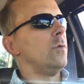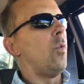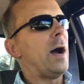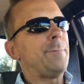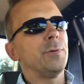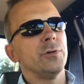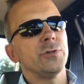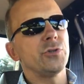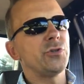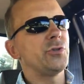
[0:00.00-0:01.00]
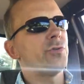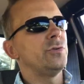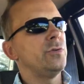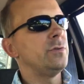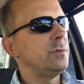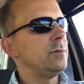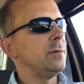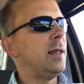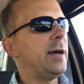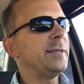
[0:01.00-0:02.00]
Wipers,
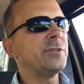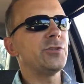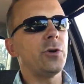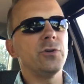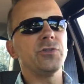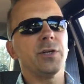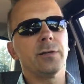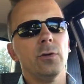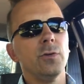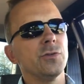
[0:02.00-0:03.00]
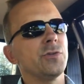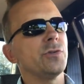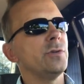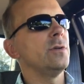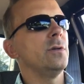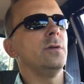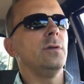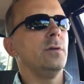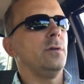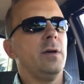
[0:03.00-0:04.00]
lights, turn signals,
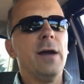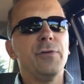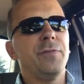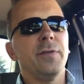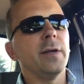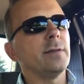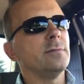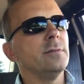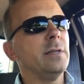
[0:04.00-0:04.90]
everything.